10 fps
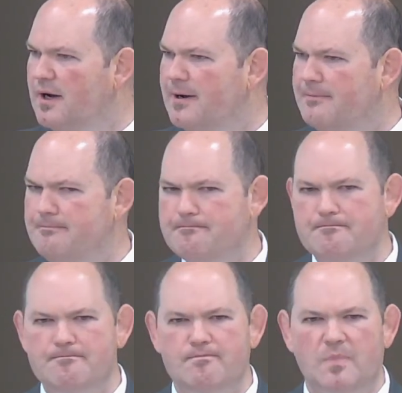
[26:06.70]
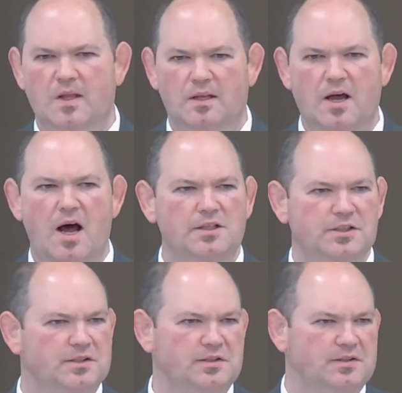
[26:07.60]
Um,
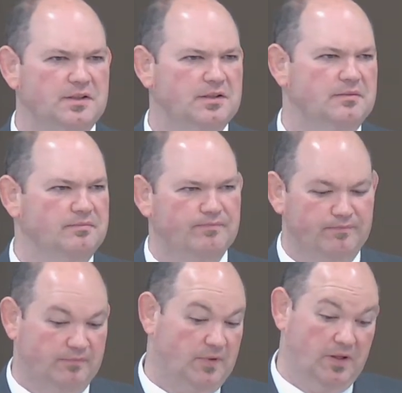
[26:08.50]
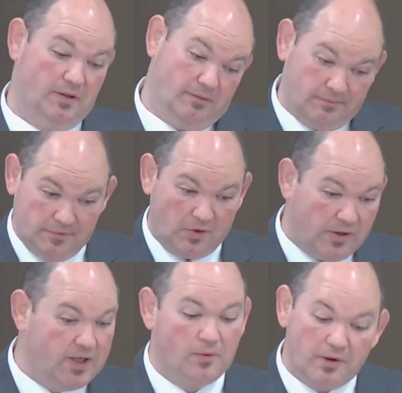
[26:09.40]
conscience, the, the
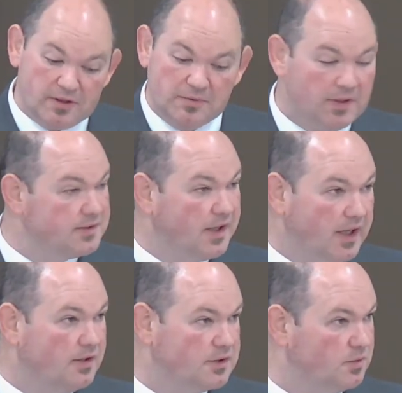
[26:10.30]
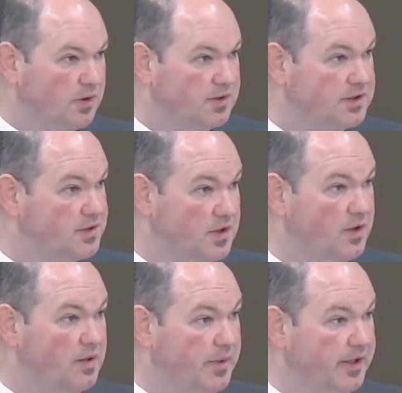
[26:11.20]
Greek word as well as the English word, just
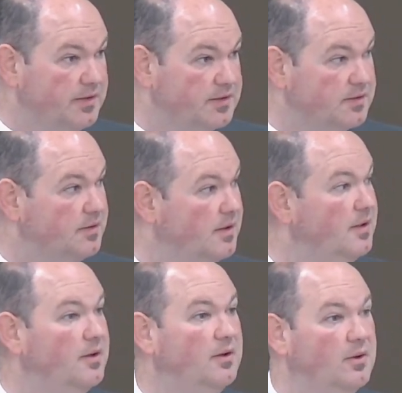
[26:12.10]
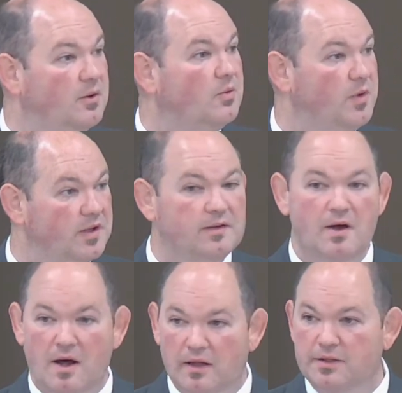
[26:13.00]
literally means with
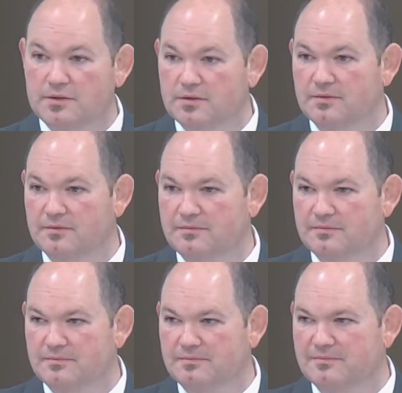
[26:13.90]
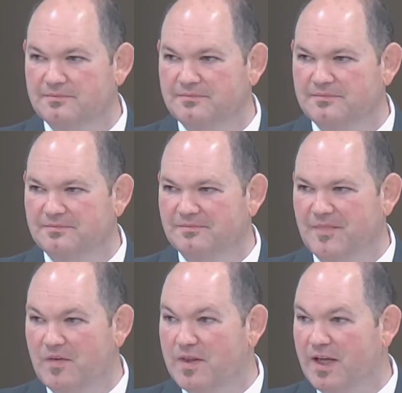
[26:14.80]
knowledge.
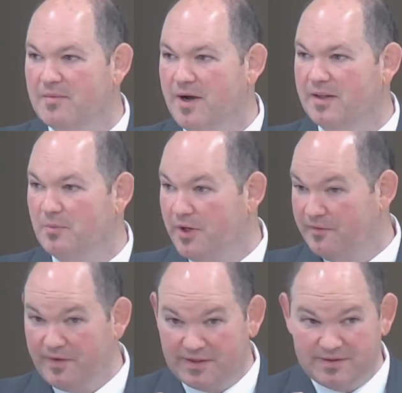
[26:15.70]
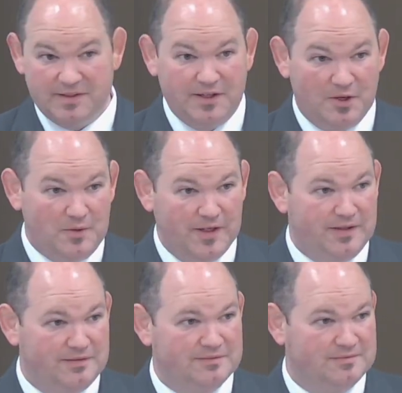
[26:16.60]
If you think about the prefix
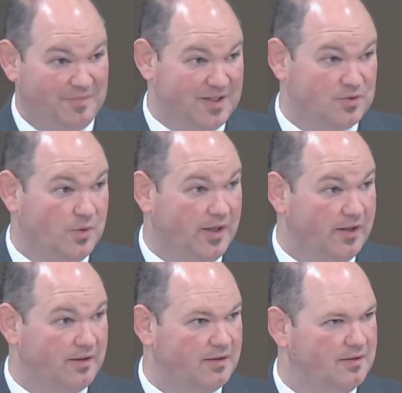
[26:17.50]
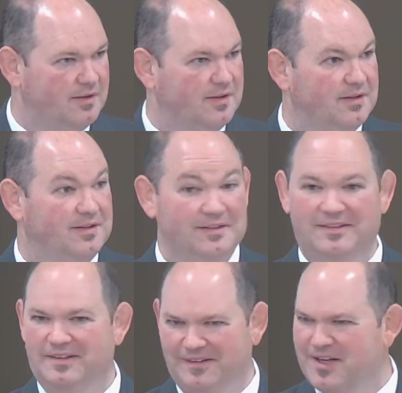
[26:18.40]
con, means with.
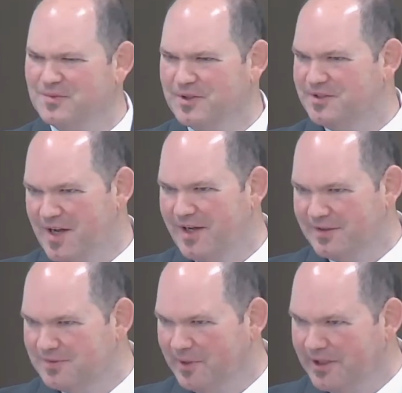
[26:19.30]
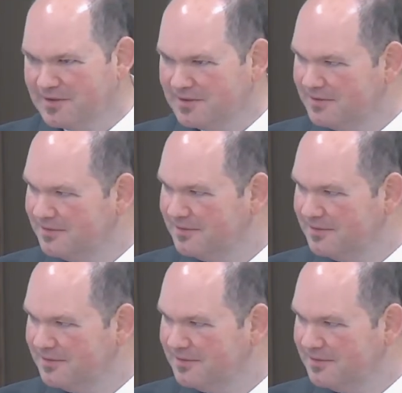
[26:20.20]
Guess what science means?